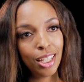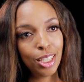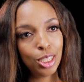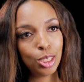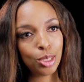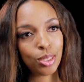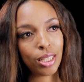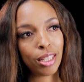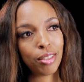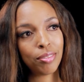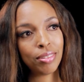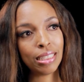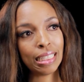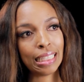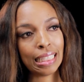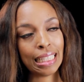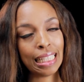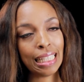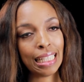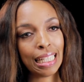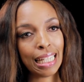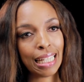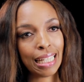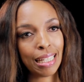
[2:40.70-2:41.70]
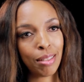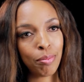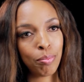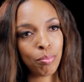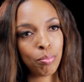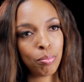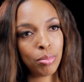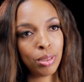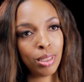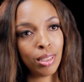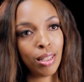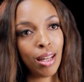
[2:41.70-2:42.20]
So I've seen him
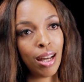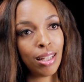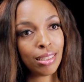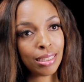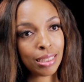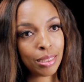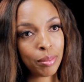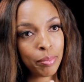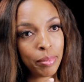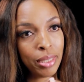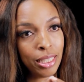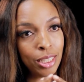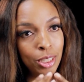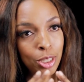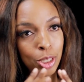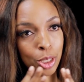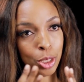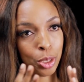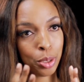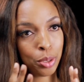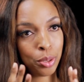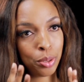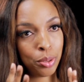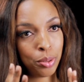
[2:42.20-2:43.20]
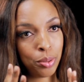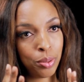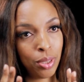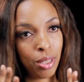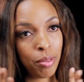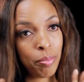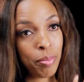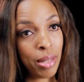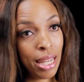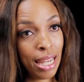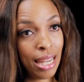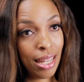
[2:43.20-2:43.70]
blossom into a
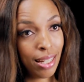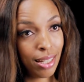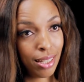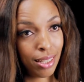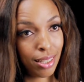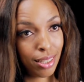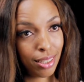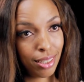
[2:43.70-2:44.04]
man.